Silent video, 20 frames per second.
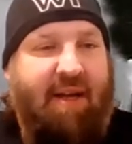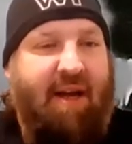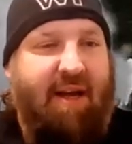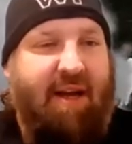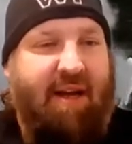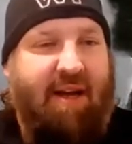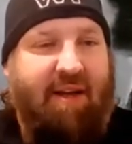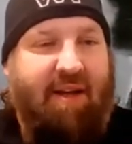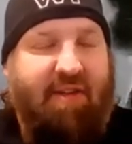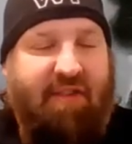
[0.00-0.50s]

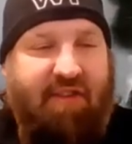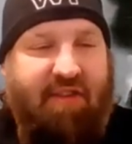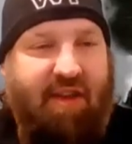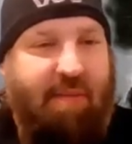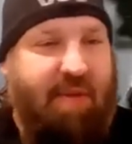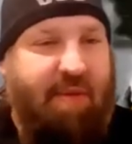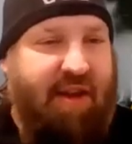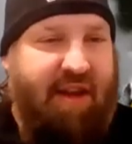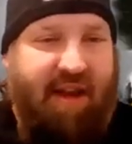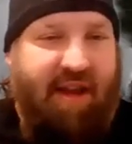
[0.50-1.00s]

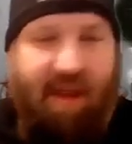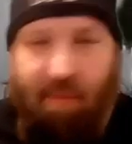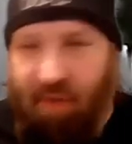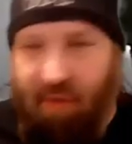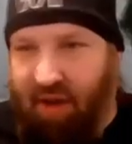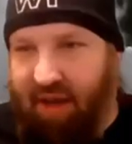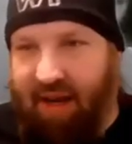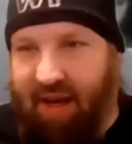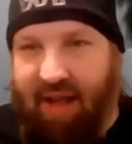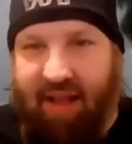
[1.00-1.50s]
CBD, I'm
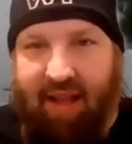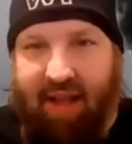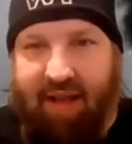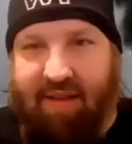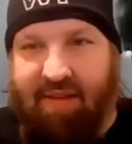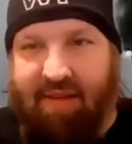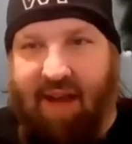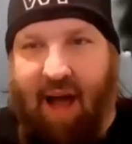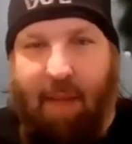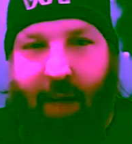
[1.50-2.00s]
looking at
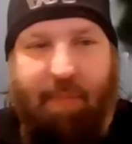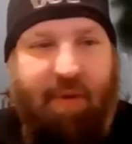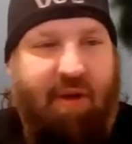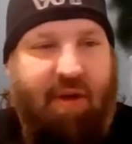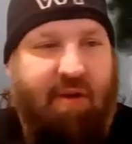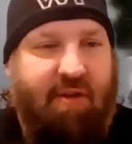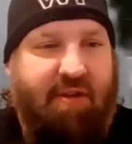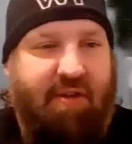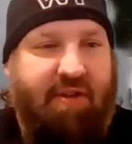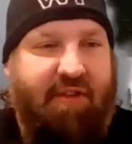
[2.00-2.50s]
like
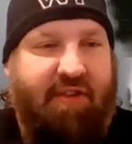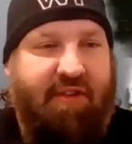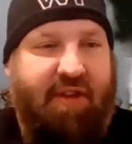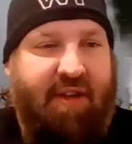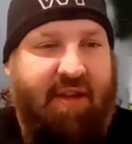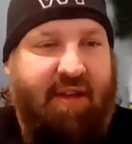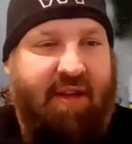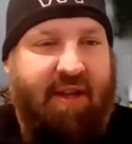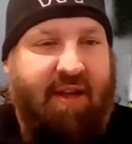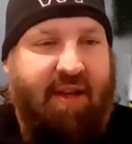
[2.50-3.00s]
topicals,
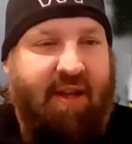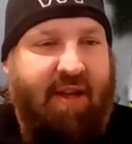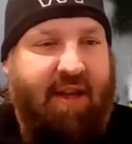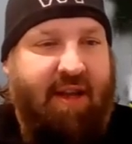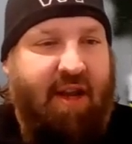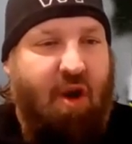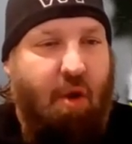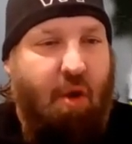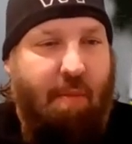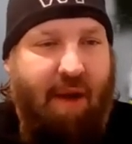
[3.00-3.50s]
and
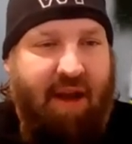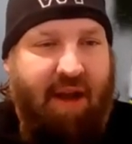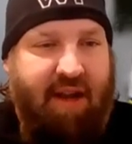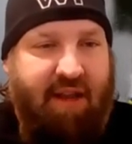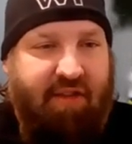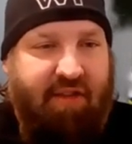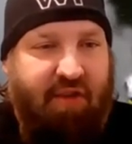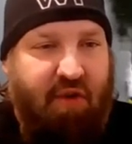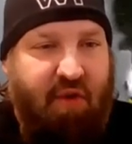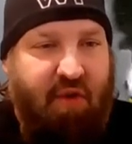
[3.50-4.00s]
you know, my
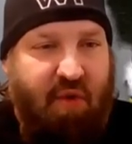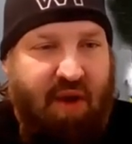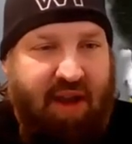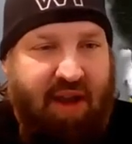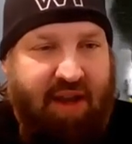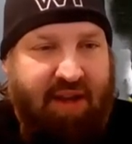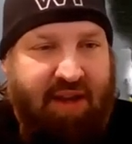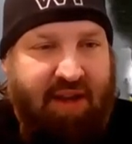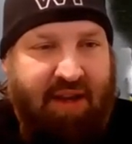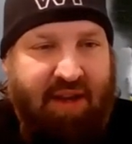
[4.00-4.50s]
knees are
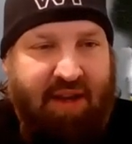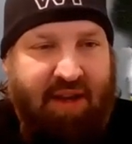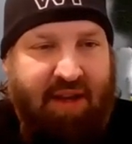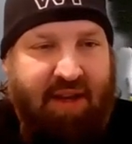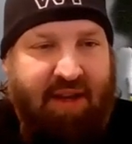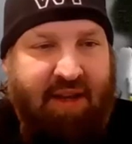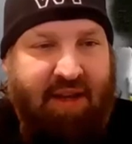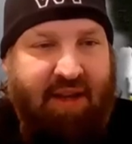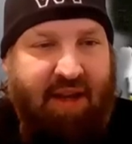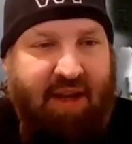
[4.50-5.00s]
creaking
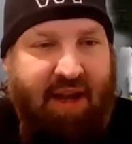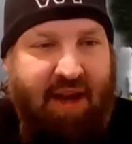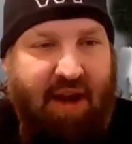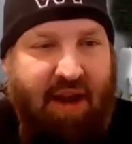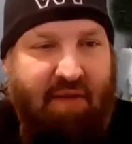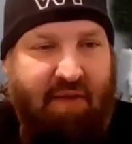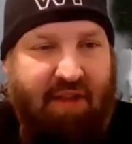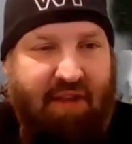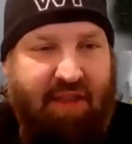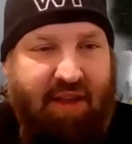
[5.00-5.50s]
and
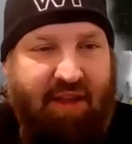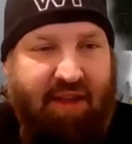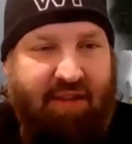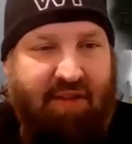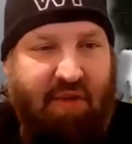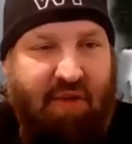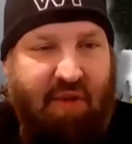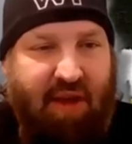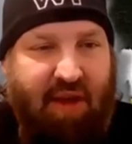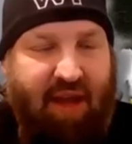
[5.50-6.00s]
everything
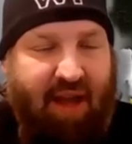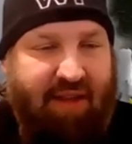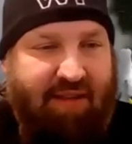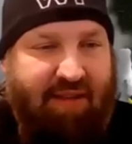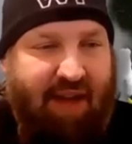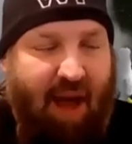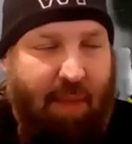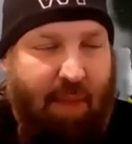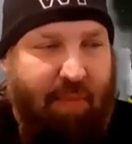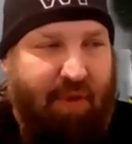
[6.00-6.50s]
too. You got
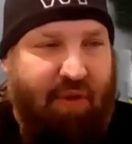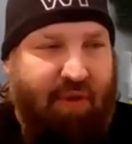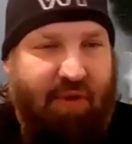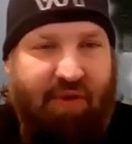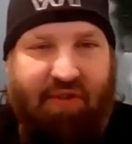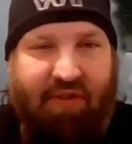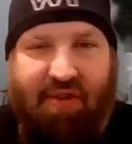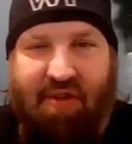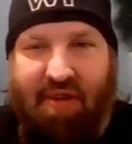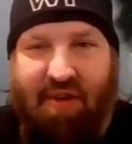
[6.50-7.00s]

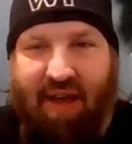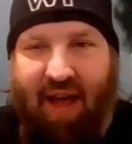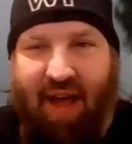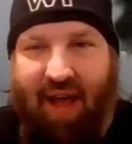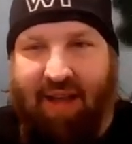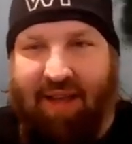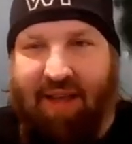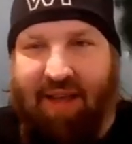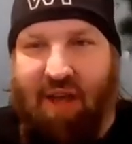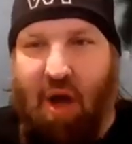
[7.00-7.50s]
topicals, you
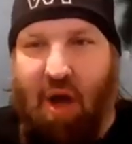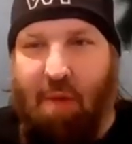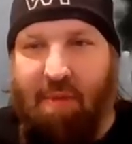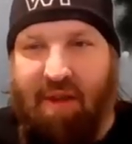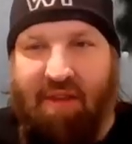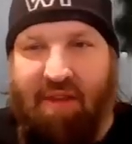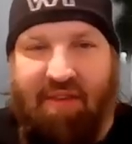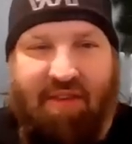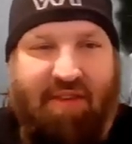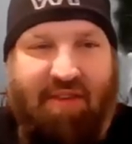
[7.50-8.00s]
got
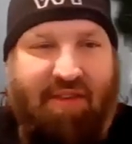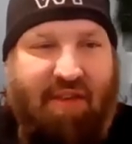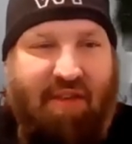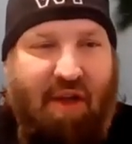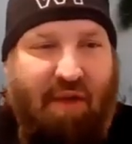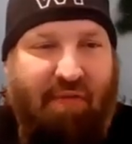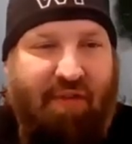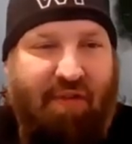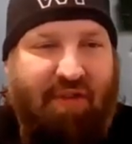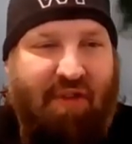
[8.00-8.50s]
gummies and stuff.